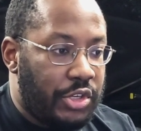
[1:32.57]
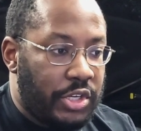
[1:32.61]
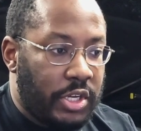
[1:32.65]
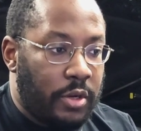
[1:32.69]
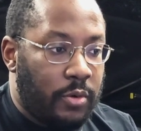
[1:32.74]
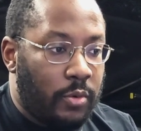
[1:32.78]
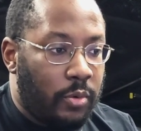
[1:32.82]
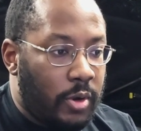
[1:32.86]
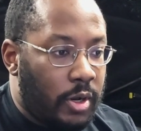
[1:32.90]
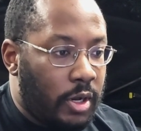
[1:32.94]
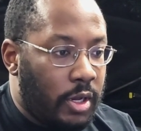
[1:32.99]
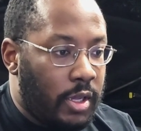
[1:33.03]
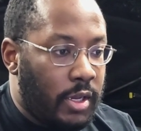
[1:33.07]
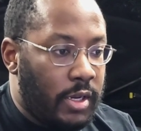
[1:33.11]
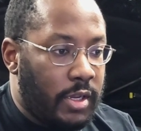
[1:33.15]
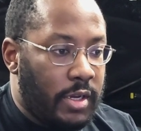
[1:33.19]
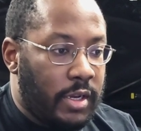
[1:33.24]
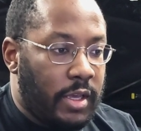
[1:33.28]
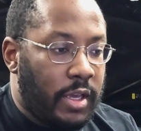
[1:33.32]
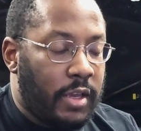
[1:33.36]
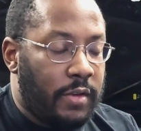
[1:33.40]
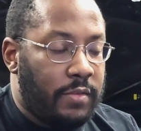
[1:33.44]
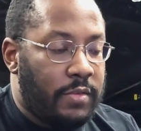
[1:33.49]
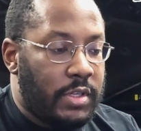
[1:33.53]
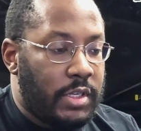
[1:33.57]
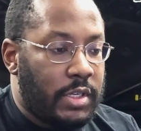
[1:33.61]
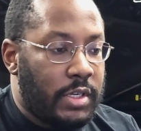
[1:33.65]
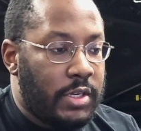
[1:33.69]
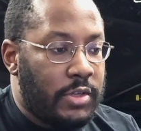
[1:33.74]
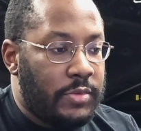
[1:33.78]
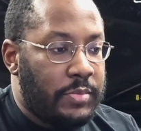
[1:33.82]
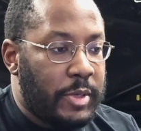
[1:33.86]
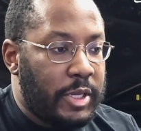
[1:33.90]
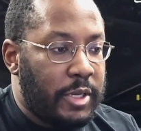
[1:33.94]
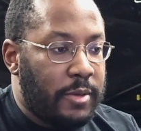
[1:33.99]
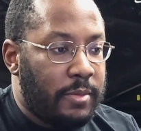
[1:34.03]
Gen 1 and F
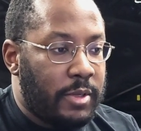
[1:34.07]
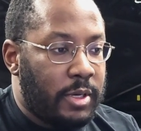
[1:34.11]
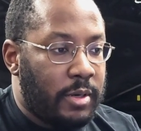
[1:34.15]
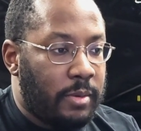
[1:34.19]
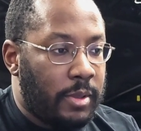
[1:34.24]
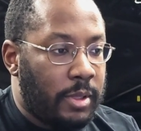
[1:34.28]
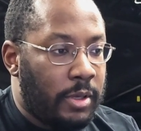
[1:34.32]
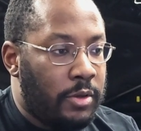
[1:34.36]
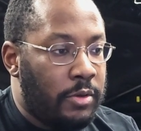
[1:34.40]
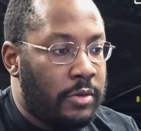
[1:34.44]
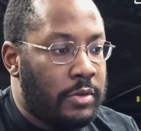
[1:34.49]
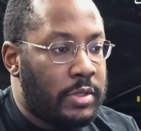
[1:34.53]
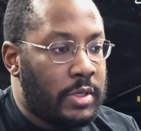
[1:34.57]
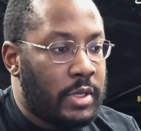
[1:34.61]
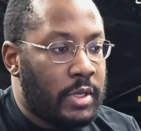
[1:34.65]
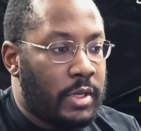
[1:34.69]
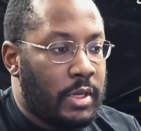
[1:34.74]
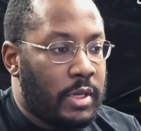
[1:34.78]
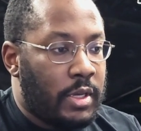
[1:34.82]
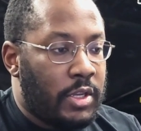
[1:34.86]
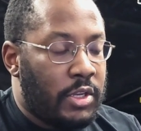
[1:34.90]
Series BMWs